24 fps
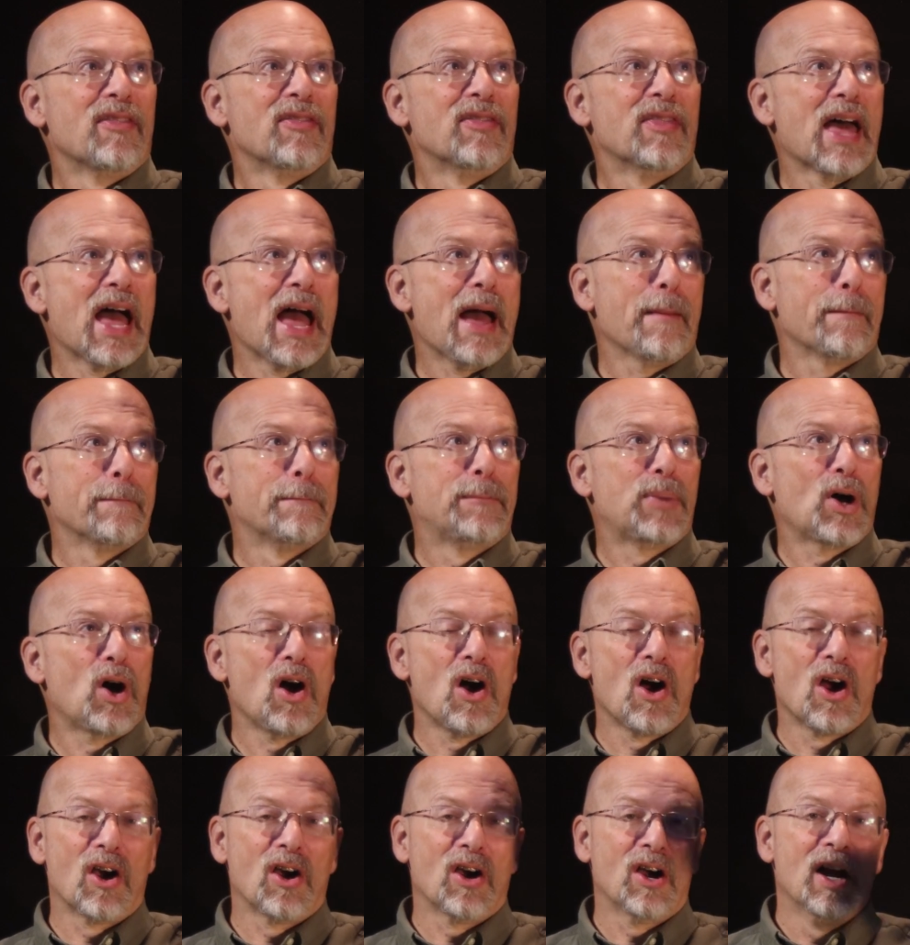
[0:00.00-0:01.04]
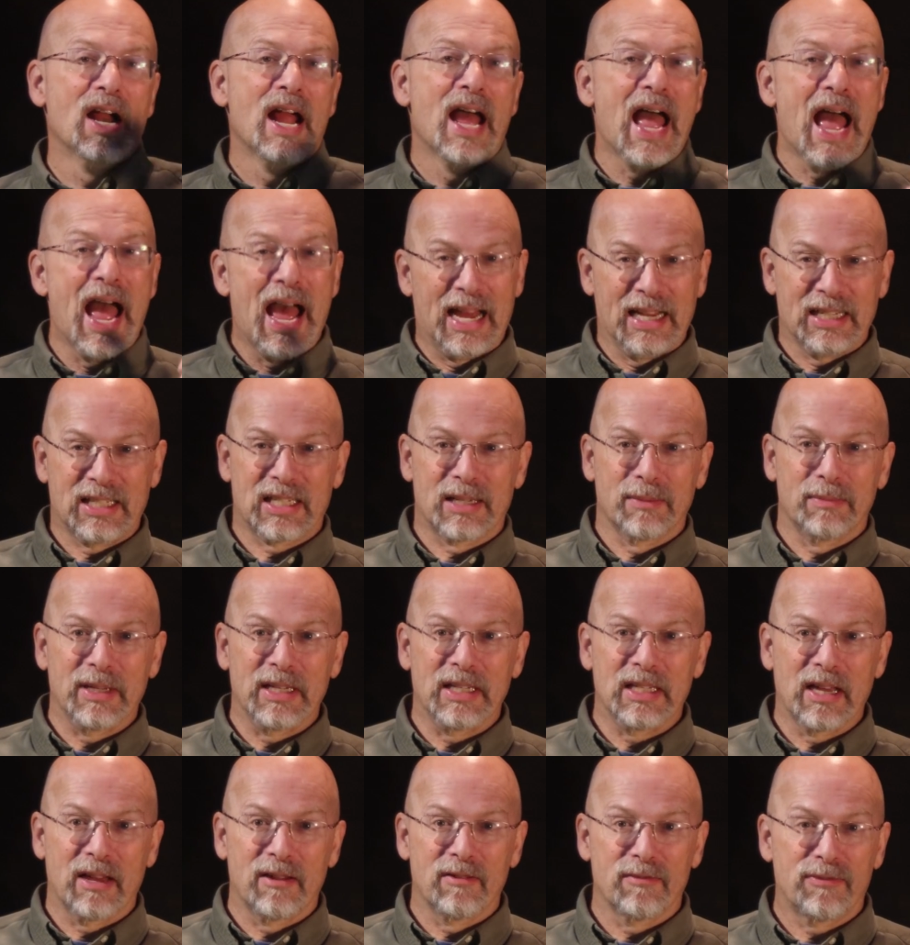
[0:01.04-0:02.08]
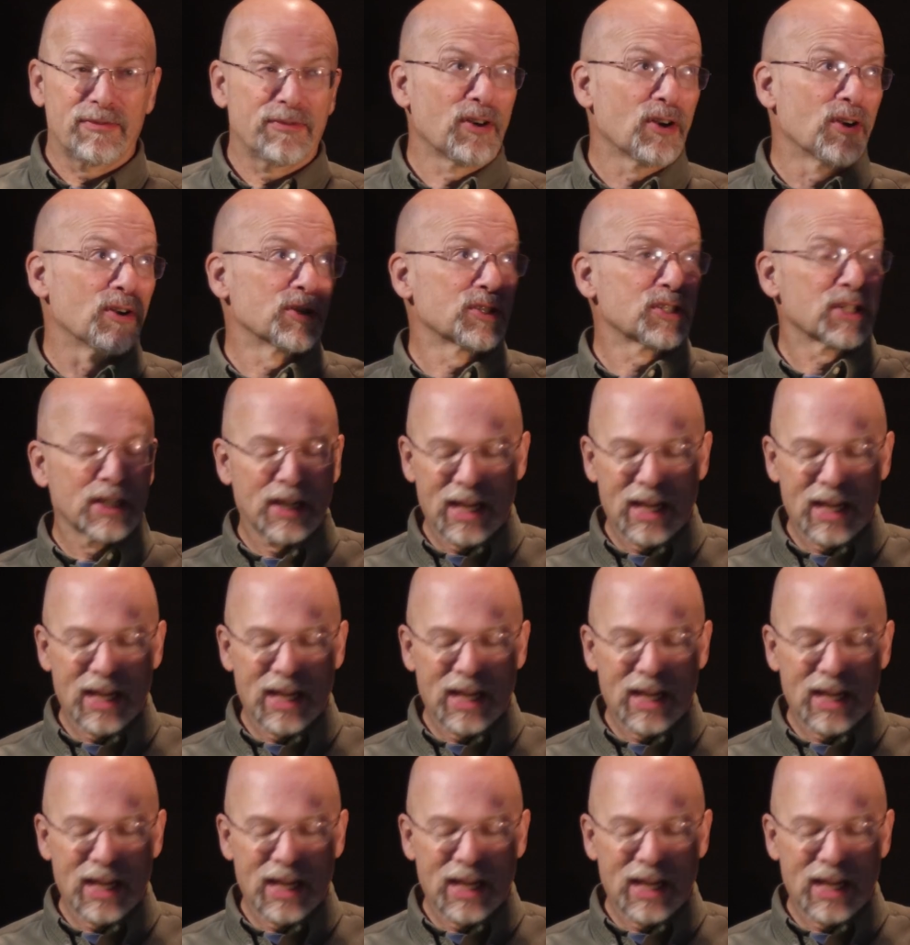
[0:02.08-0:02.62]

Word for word: that bar has to be done first.